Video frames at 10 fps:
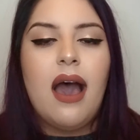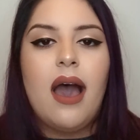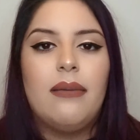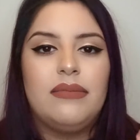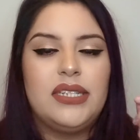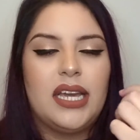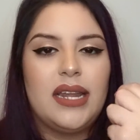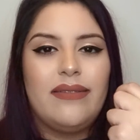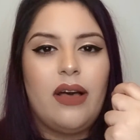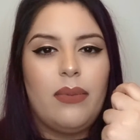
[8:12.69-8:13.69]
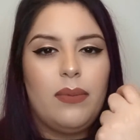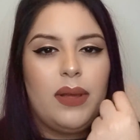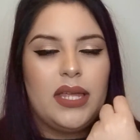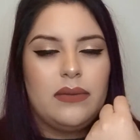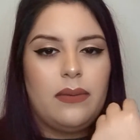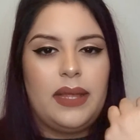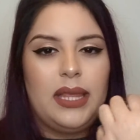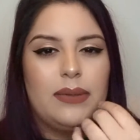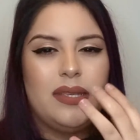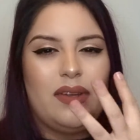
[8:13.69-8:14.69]
to kind of help apply them on my
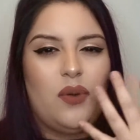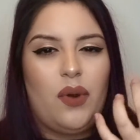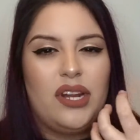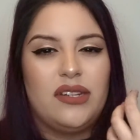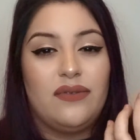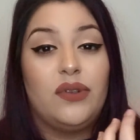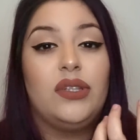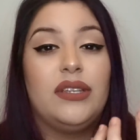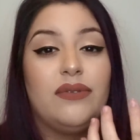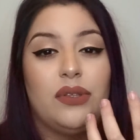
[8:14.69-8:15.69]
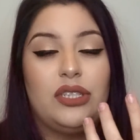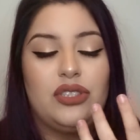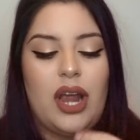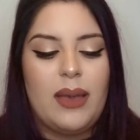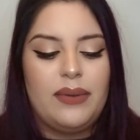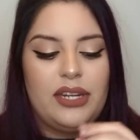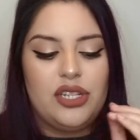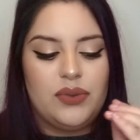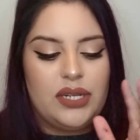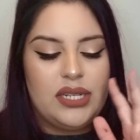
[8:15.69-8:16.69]
lips so I don't want it to fully dry, but I
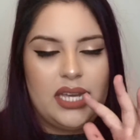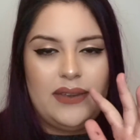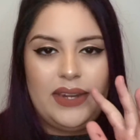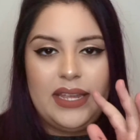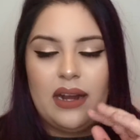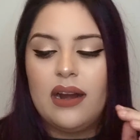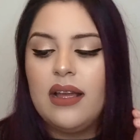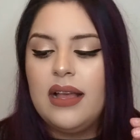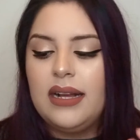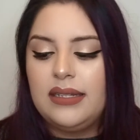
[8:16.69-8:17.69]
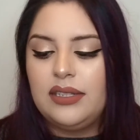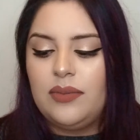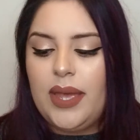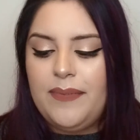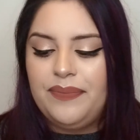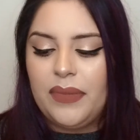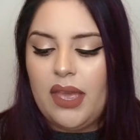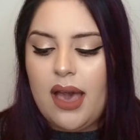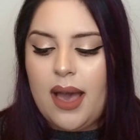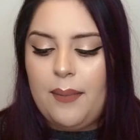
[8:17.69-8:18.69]
do want it to kind of adhere a little bit.
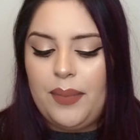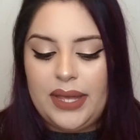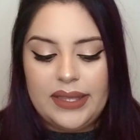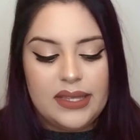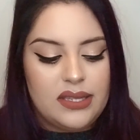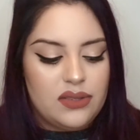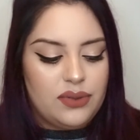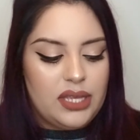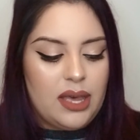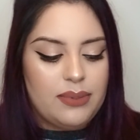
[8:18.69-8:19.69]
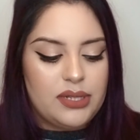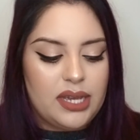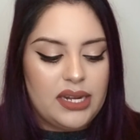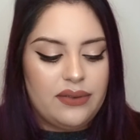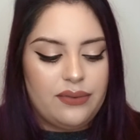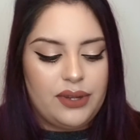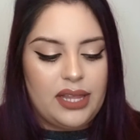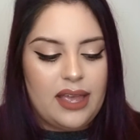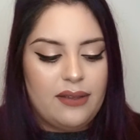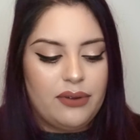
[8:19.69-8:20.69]
But this has really helped to kind of
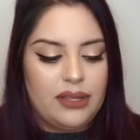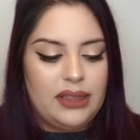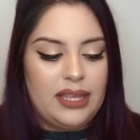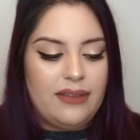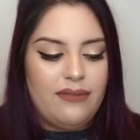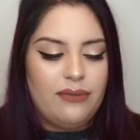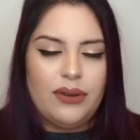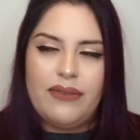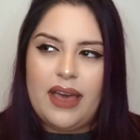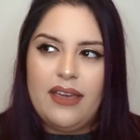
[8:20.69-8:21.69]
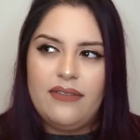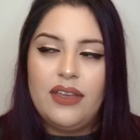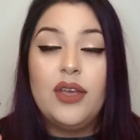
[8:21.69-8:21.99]
revive.